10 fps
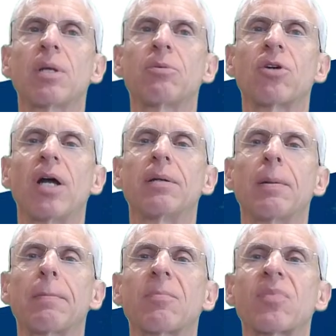perceptron.
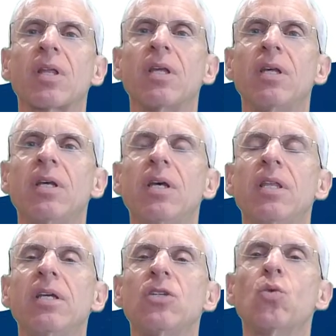
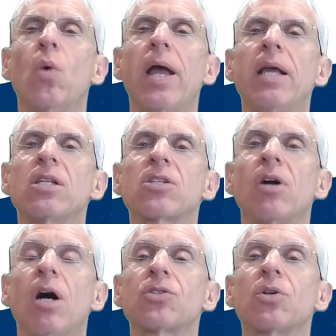These weights
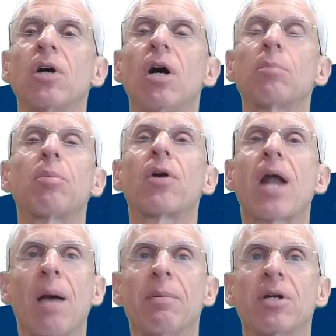are also called
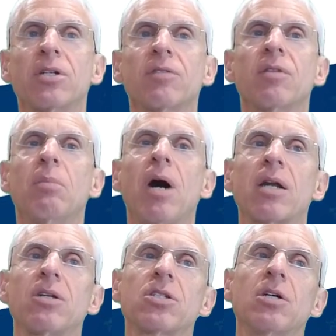parameters of the
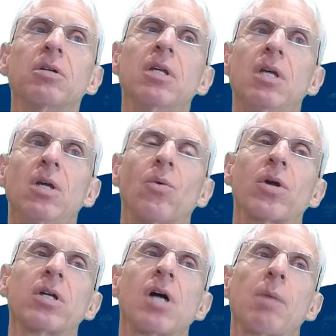model. So
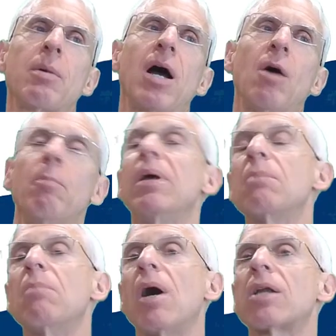we're going to talk about how
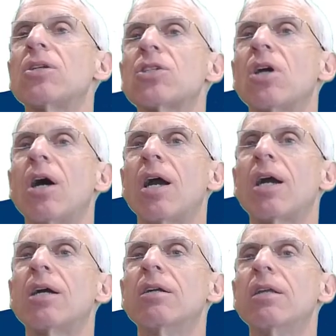big models
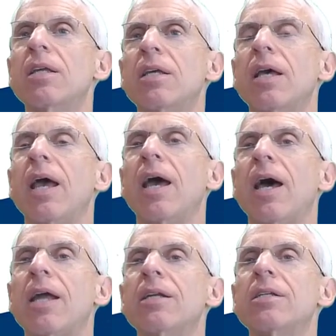are,
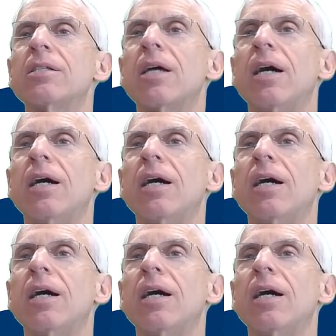and